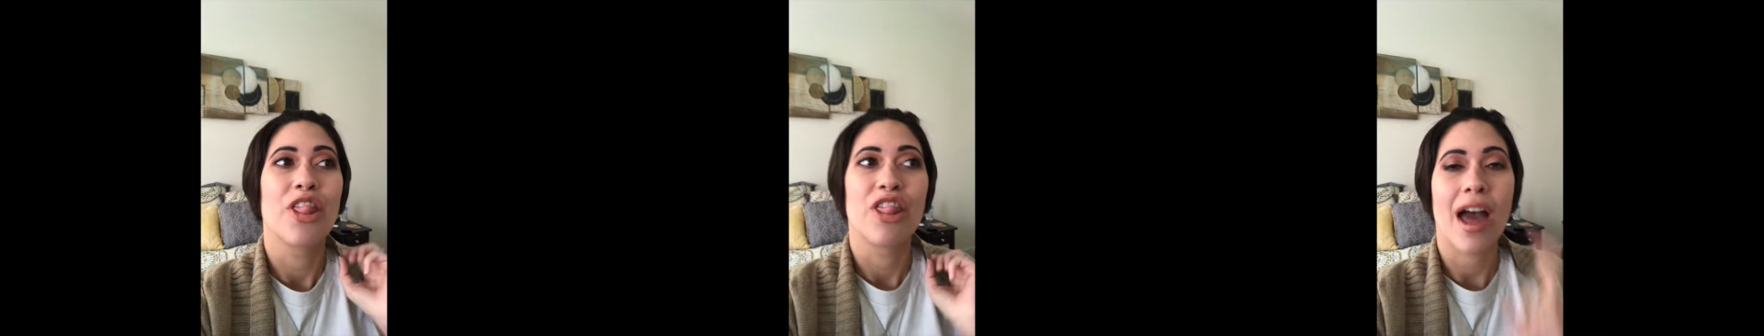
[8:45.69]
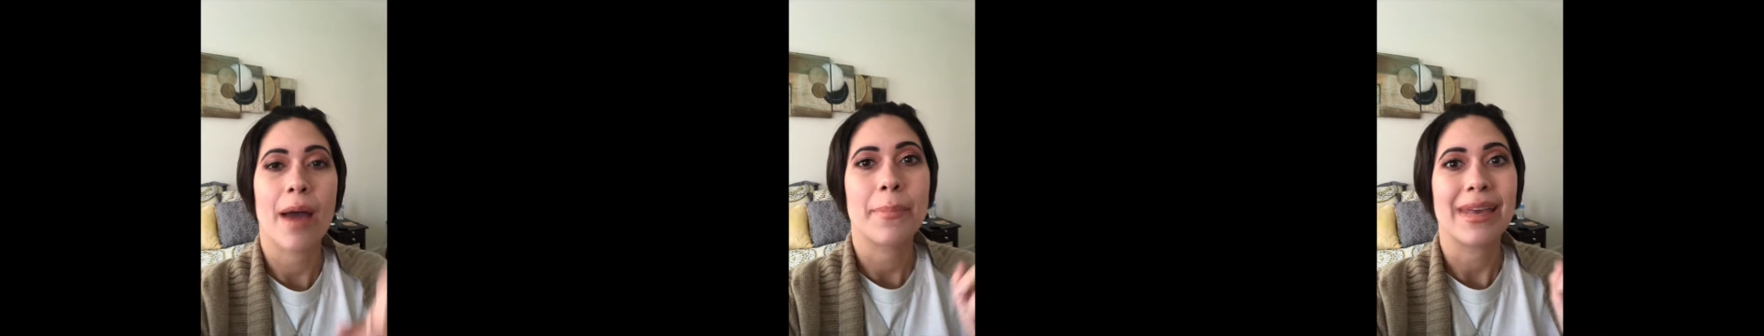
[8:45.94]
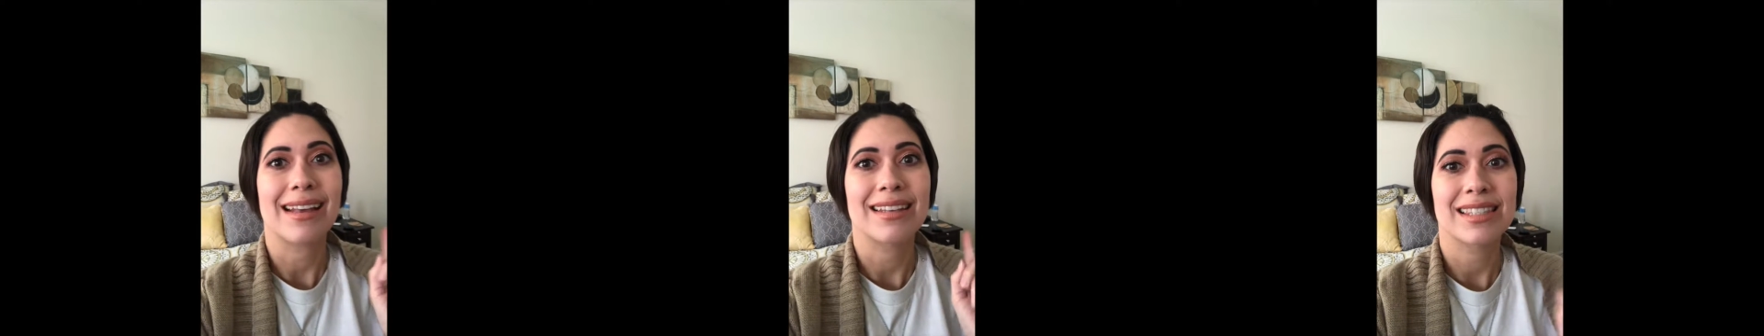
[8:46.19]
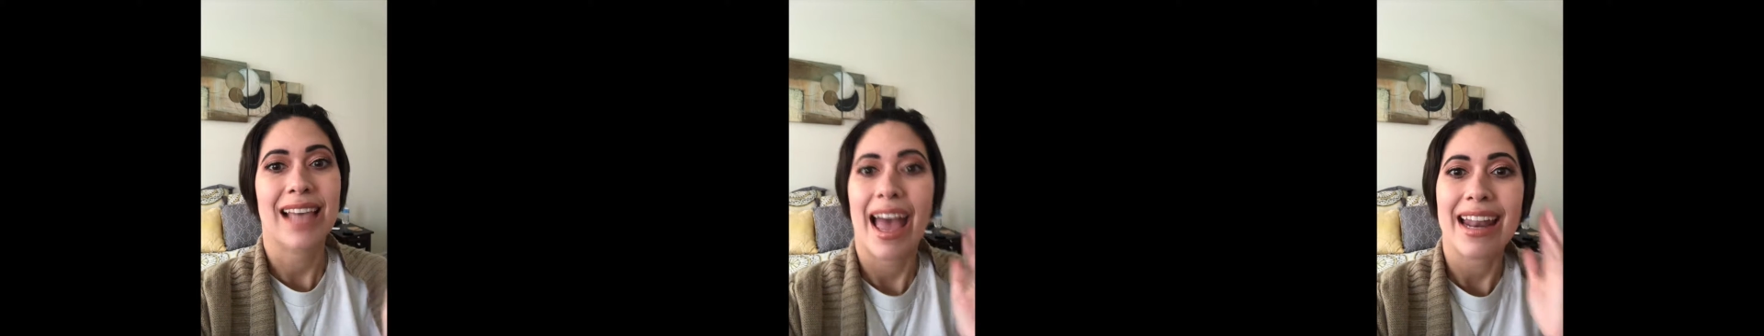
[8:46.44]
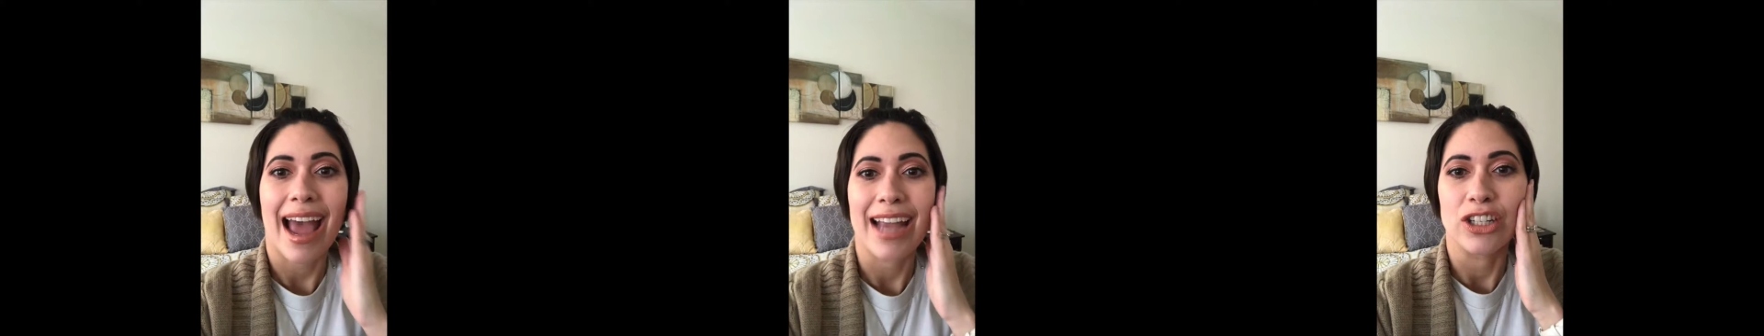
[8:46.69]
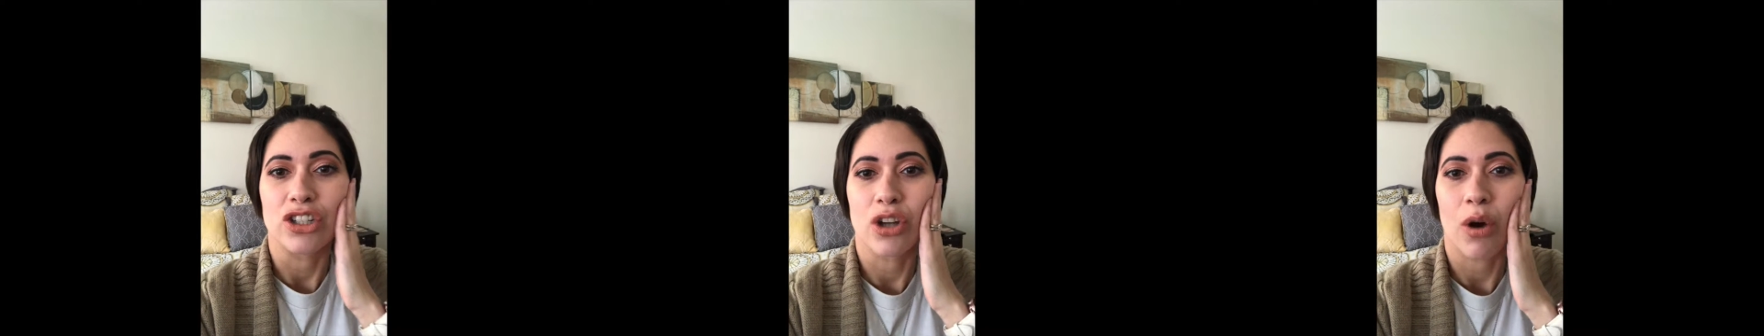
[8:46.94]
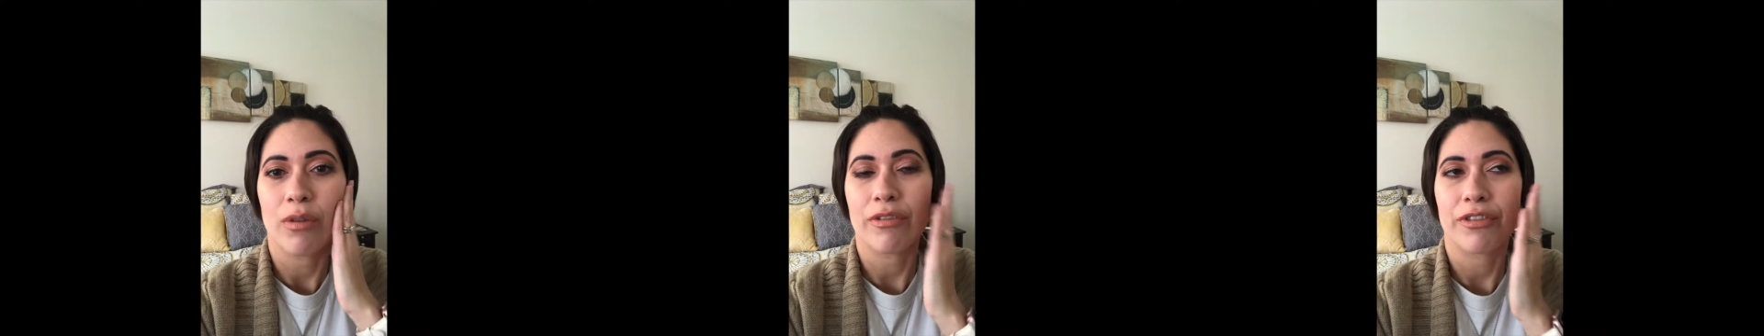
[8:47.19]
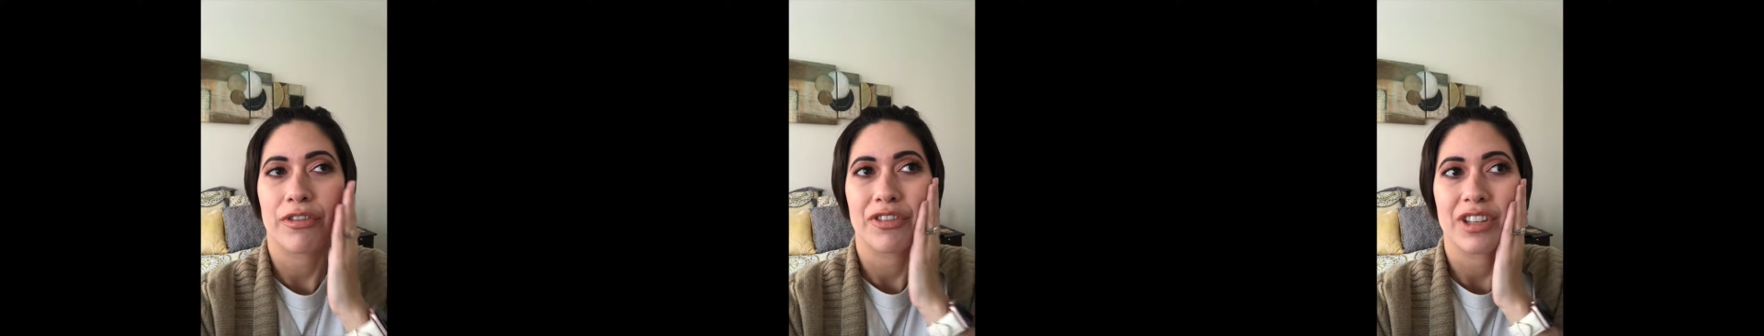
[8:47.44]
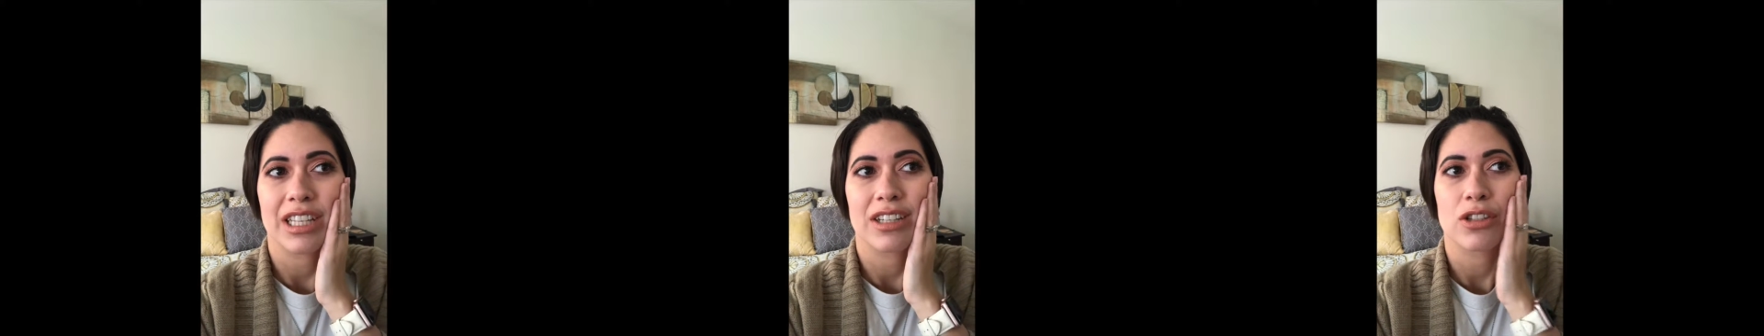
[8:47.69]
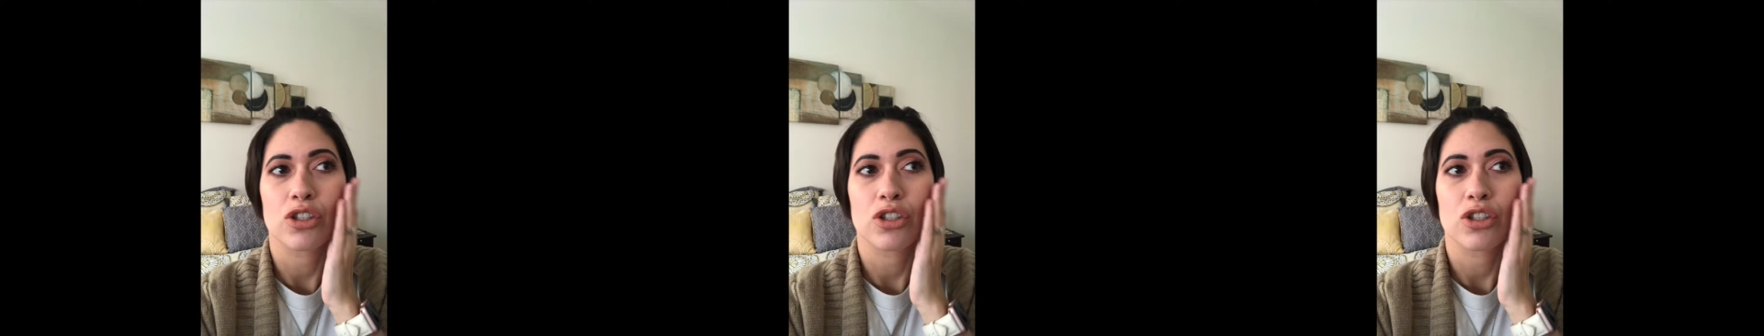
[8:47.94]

That being said, I don't feel